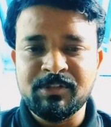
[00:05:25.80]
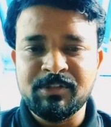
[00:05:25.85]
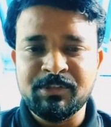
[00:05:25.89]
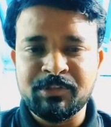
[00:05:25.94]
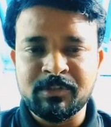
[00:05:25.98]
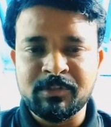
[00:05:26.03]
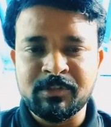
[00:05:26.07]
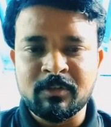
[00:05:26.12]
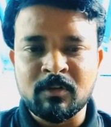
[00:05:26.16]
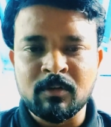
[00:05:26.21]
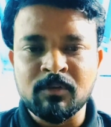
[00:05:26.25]
you
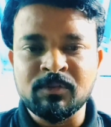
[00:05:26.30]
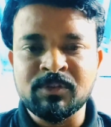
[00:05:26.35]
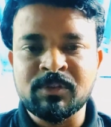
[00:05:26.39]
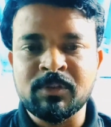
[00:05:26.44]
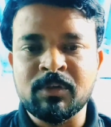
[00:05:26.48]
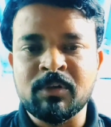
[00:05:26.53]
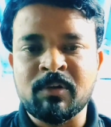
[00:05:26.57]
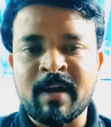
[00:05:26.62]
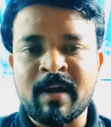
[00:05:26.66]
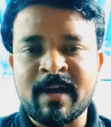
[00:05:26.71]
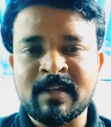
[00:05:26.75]
should close
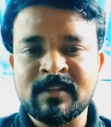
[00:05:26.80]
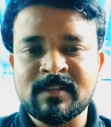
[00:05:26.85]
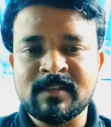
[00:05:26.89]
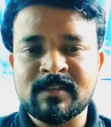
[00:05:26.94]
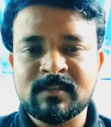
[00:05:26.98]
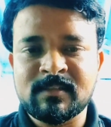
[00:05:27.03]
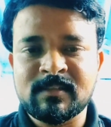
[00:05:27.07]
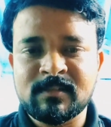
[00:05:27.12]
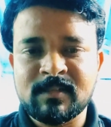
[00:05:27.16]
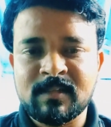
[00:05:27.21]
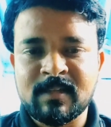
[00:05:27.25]
your
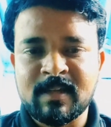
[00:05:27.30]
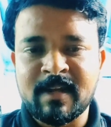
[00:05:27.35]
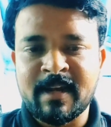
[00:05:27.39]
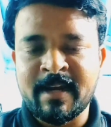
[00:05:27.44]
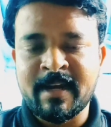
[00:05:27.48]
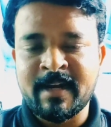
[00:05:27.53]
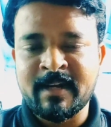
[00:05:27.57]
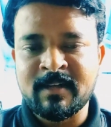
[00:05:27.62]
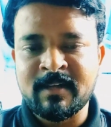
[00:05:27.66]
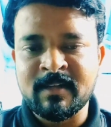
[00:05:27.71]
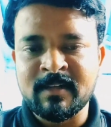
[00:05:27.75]
eyes
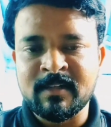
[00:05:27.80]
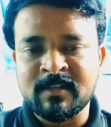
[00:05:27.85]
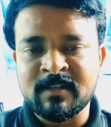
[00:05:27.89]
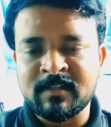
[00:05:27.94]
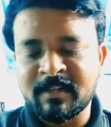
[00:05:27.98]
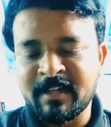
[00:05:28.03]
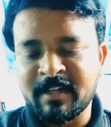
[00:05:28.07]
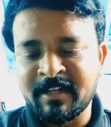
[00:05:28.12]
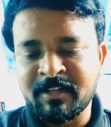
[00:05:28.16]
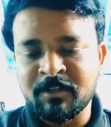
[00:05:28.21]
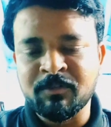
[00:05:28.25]

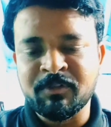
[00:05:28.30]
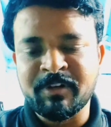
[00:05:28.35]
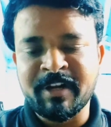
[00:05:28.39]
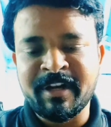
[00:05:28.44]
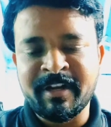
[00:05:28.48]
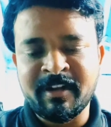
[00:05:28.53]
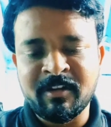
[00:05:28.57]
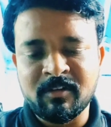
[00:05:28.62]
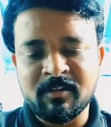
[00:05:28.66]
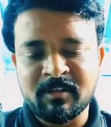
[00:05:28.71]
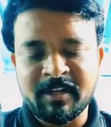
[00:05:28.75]
and take to
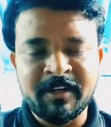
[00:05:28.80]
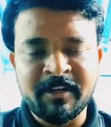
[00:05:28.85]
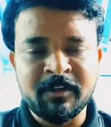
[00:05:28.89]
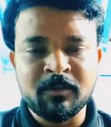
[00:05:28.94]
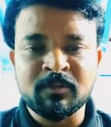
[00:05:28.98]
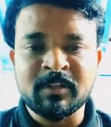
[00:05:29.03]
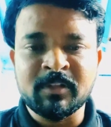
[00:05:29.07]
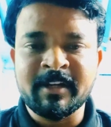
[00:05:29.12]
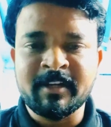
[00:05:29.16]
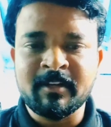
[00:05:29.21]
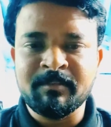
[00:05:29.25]
10
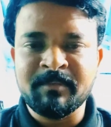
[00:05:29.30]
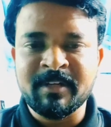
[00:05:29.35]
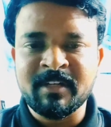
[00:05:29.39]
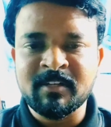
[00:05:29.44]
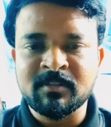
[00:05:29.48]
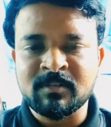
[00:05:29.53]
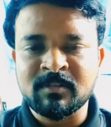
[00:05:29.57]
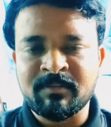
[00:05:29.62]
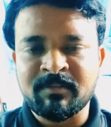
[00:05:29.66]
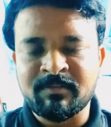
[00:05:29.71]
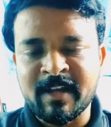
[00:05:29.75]
to 30
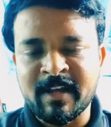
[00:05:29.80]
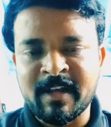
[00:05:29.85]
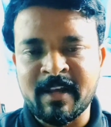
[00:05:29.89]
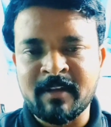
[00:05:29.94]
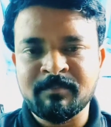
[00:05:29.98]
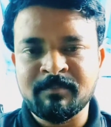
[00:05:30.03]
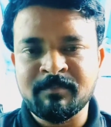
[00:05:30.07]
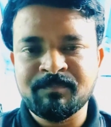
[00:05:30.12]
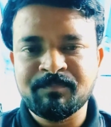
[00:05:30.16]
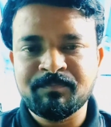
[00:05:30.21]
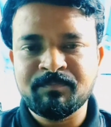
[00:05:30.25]
minutes of
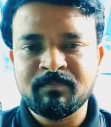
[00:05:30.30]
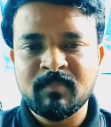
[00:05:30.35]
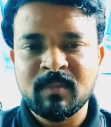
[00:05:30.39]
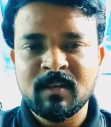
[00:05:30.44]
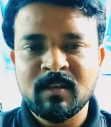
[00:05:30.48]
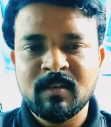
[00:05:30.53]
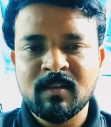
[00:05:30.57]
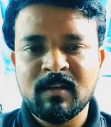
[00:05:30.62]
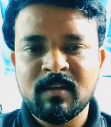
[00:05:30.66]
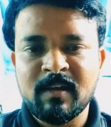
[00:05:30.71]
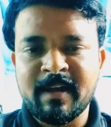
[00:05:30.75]
time
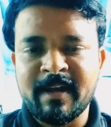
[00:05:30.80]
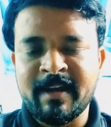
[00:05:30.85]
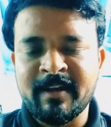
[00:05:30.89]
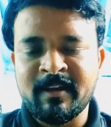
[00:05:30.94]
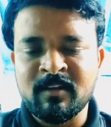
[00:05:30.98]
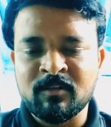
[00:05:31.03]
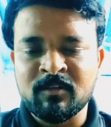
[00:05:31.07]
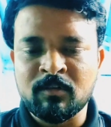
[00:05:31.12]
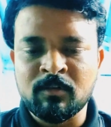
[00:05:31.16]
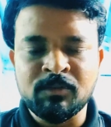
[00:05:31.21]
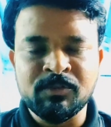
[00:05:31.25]

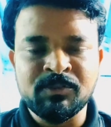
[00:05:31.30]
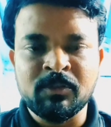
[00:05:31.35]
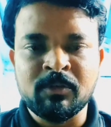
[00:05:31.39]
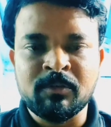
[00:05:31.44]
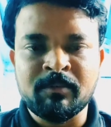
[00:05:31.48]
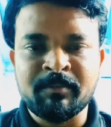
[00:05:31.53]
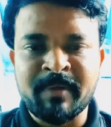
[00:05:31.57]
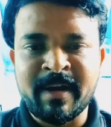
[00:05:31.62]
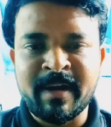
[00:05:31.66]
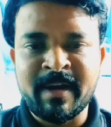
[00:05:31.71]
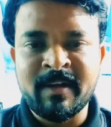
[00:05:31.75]
and close
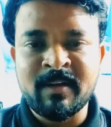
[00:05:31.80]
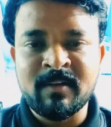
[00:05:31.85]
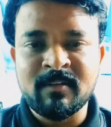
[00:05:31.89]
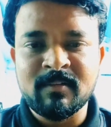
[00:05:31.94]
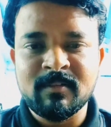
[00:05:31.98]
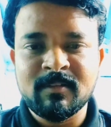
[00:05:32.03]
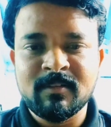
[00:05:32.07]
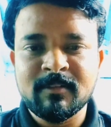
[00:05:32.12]
your mind.